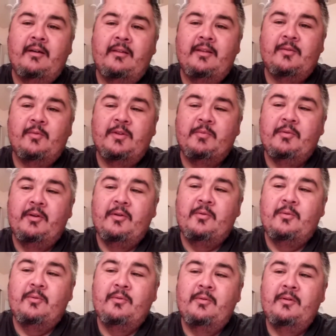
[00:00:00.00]
This one's pretty
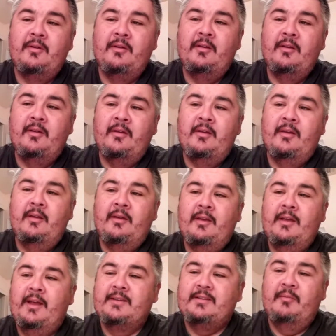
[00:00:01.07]
cool.
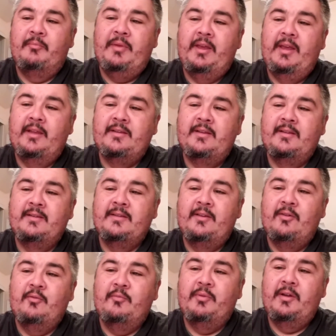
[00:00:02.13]
That's the big engine
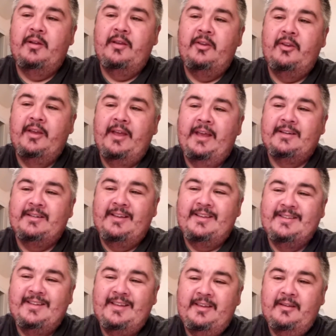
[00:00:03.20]
still, but you can actually
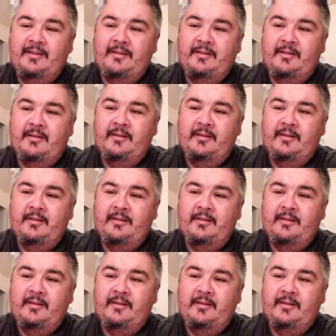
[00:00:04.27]
see.